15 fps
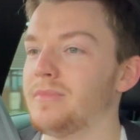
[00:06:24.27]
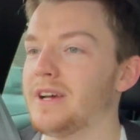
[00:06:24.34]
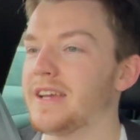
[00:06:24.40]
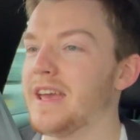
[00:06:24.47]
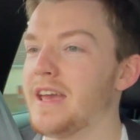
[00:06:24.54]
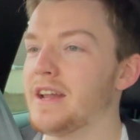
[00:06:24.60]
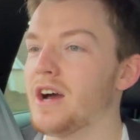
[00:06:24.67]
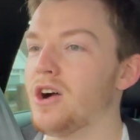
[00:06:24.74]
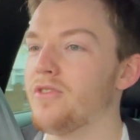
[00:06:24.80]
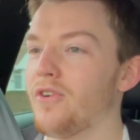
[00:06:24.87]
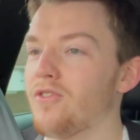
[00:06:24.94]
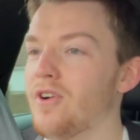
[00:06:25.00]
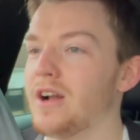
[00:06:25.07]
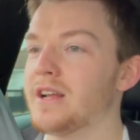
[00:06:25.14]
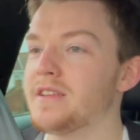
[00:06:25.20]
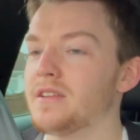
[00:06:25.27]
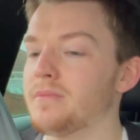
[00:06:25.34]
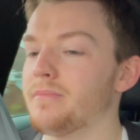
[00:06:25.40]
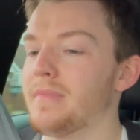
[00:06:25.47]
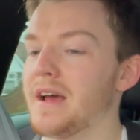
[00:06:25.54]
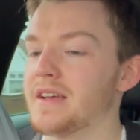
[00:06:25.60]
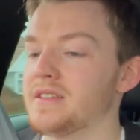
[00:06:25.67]
Again, overrun
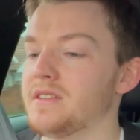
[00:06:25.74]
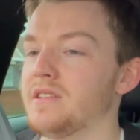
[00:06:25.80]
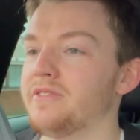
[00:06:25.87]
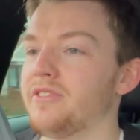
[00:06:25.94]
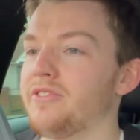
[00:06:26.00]
isn't massive.